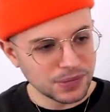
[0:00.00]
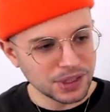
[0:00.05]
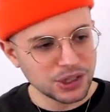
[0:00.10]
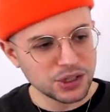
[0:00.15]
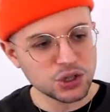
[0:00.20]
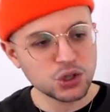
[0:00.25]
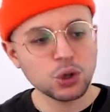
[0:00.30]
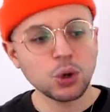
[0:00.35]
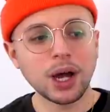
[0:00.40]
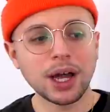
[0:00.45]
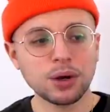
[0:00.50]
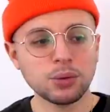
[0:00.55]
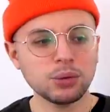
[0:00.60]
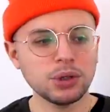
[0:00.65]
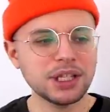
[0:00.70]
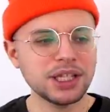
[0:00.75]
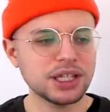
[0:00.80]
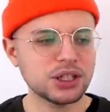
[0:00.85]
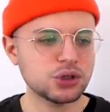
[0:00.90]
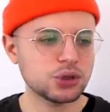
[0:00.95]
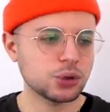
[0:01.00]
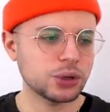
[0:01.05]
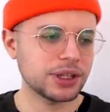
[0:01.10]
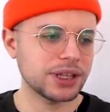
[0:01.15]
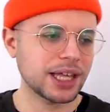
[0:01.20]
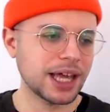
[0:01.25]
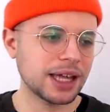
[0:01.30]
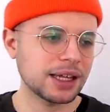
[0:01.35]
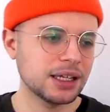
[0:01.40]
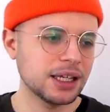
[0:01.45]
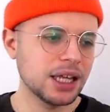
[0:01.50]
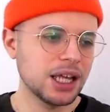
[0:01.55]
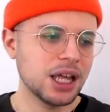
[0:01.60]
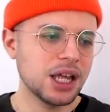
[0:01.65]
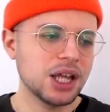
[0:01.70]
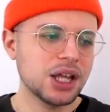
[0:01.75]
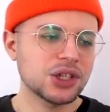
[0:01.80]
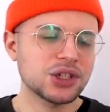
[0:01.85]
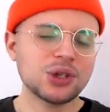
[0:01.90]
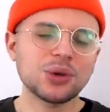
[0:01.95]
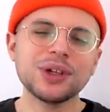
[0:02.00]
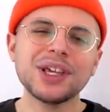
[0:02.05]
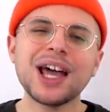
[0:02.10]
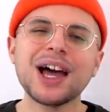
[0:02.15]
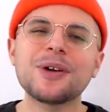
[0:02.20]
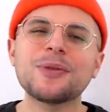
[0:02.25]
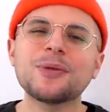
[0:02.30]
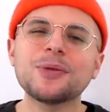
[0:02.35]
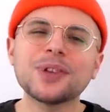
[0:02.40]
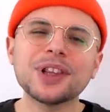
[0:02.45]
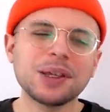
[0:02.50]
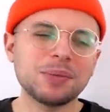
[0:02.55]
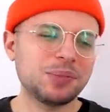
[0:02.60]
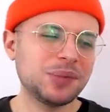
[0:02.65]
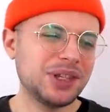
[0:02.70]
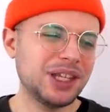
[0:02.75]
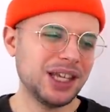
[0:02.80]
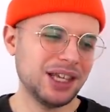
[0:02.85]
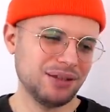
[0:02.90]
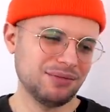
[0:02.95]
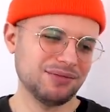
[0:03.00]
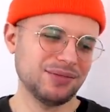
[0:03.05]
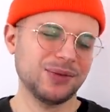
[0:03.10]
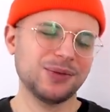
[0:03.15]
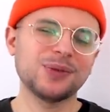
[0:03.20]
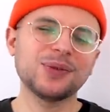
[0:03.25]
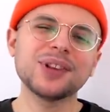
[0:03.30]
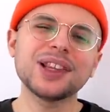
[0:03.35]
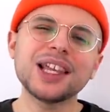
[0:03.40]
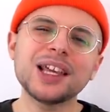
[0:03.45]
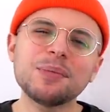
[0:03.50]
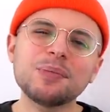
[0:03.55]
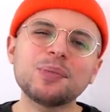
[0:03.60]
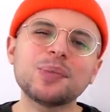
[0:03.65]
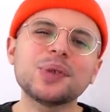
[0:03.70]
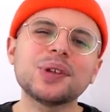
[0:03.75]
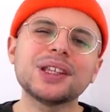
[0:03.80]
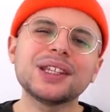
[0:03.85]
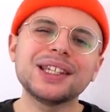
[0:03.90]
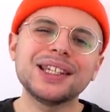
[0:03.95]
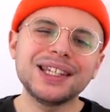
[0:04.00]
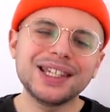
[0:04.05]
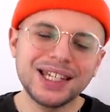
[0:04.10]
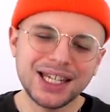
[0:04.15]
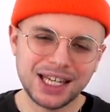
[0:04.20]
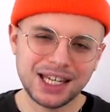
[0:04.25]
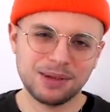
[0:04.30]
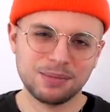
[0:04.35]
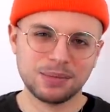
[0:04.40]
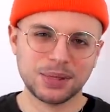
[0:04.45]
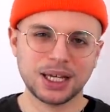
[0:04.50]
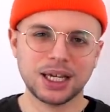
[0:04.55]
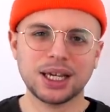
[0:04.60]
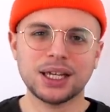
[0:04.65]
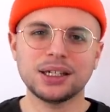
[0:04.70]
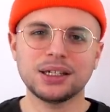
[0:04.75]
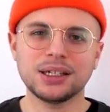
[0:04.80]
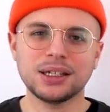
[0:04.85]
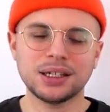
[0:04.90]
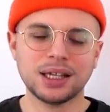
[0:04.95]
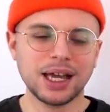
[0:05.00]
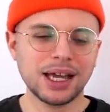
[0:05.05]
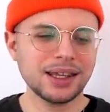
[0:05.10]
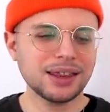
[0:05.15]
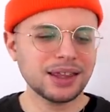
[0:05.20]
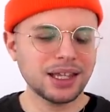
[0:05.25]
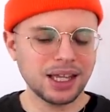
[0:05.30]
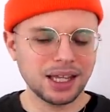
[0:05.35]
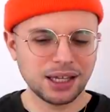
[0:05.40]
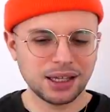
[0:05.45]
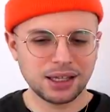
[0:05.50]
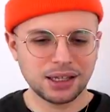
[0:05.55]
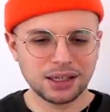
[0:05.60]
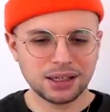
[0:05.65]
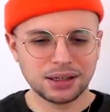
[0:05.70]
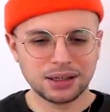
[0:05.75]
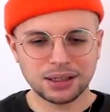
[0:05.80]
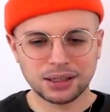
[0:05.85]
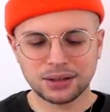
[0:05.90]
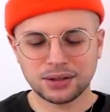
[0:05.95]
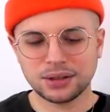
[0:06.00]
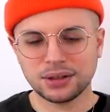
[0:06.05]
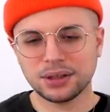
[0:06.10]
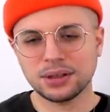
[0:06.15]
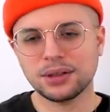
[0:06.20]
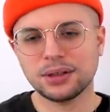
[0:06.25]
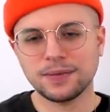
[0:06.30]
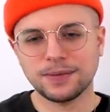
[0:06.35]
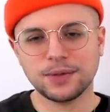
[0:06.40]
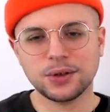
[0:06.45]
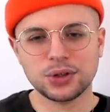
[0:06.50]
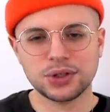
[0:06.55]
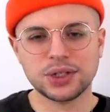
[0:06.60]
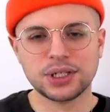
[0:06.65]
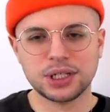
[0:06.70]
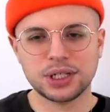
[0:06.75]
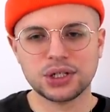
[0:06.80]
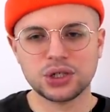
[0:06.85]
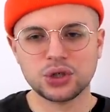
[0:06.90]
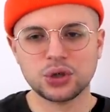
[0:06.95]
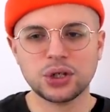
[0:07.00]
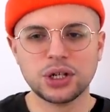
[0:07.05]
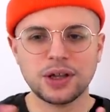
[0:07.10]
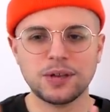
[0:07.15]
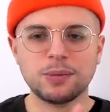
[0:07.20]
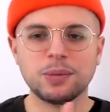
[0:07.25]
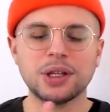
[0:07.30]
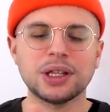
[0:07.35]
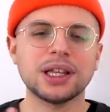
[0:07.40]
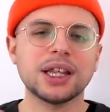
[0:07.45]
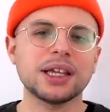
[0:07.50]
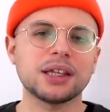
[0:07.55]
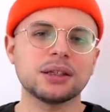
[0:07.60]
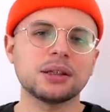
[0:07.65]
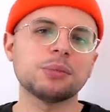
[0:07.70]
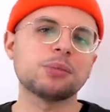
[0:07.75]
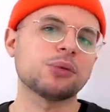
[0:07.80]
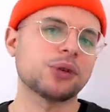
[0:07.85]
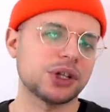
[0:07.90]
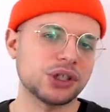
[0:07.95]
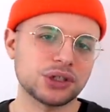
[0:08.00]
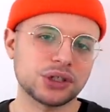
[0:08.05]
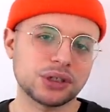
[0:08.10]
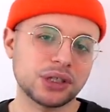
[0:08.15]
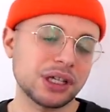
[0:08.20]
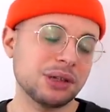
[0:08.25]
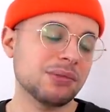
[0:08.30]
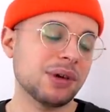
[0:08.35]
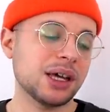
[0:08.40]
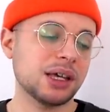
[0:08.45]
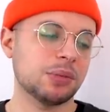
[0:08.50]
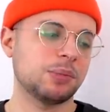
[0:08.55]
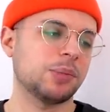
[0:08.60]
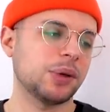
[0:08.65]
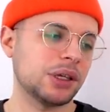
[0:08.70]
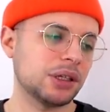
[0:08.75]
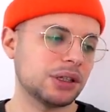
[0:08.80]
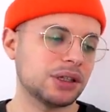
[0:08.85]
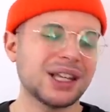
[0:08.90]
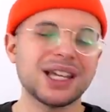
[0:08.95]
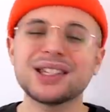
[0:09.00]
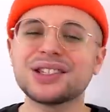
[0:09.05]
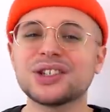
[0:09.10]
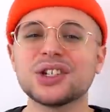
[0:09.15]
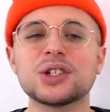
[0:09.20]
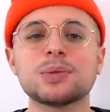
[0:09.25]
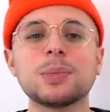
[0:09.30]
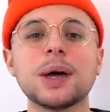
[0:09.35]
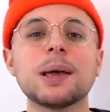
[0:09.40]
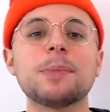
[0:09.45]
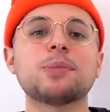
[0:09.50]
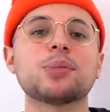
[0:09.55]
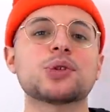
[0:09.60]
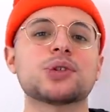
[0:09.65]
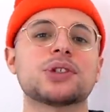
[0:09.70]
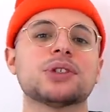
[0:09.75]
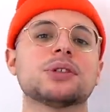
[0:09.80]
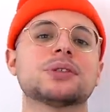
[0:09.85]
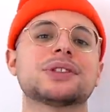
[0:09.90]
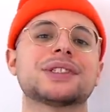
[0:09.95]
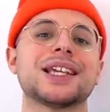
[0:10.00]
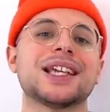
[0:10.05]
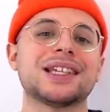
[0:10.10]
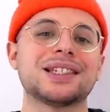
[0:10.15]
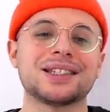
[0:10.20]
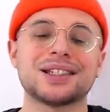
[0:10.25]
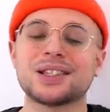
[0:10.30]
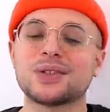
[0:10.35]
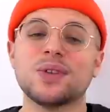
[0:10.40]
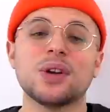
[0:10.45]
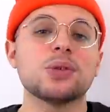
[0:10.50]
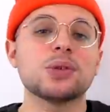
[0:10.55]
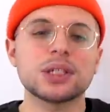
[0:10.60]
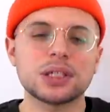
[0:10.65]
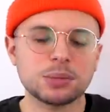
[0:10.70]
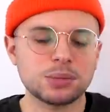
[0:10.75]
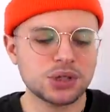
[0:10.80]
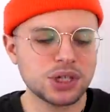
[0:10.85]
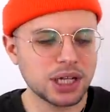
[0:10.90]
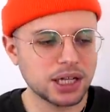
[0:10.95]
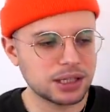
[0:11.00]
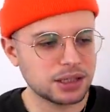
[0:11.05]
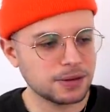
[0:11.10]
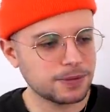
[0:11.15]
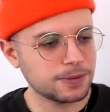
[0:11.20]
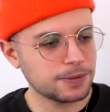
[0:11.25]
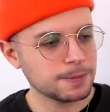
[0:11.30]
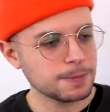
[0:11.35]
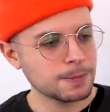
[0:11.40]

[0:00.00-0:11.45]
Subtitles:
So I really enjoyed that. So yeah, Flip D, man. I think the verses should have been like the bridge, in my opinion. That's just my personal taste. It's very subjective.